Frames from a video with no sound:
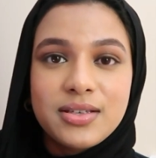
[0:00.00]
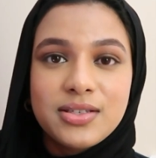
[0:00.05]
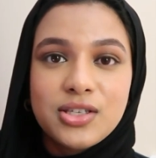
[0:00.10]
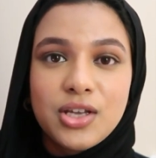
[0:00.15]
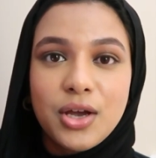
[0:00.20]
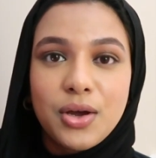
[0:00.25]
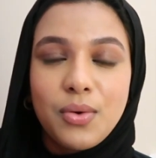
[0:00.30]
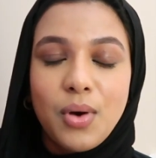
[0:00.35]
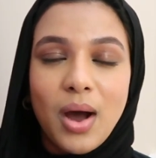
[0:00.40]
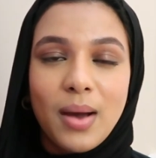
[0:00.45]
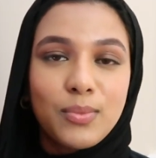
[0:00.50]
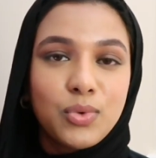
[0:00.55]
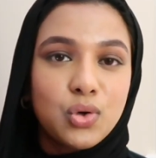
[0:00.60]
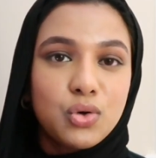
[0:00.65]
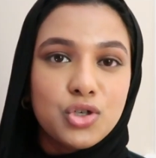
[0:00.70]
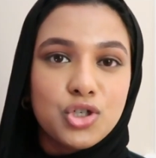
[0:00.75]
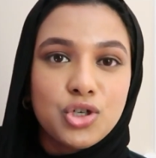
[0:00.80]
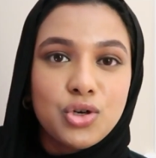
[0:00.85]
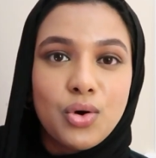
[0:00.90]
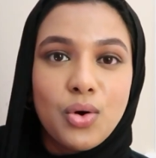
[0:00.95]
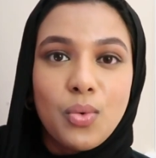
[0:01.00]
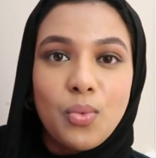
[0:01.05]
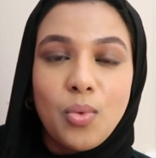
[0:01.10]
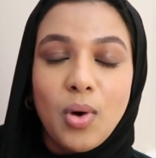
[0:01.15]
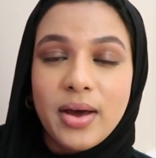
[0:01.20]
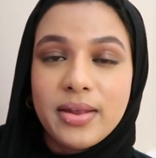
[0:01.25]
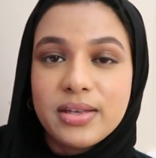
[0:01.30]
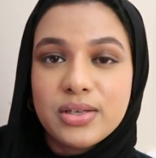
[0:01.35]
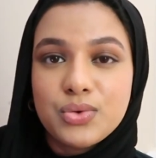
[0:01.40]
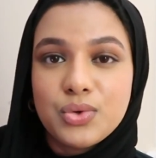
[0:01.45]
so I'm not sure
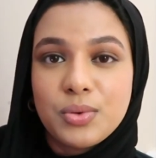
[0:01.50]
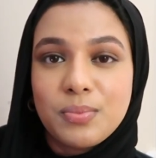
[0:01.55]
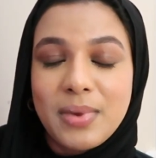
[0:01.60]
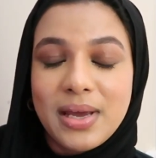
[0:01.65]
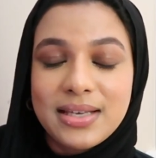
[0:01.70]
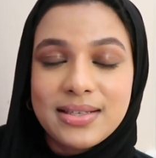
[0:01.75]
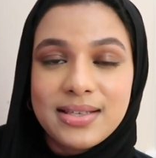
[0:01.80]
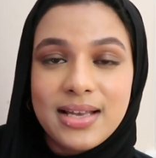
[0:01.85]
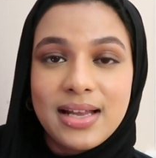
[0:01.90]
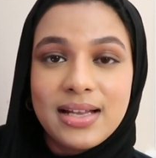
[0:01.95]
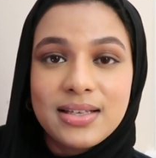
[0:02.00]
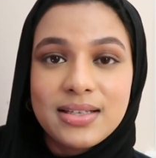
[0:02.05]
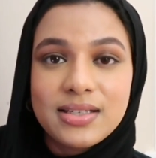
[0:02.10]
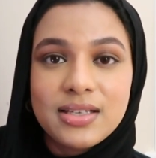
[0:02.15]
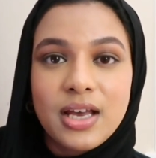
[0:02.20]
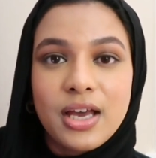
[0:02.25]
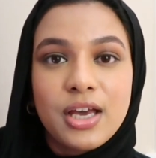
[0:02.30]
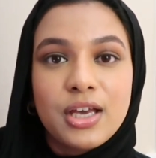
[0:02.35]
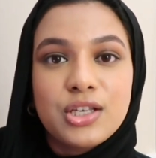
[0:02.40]
why this would make sense.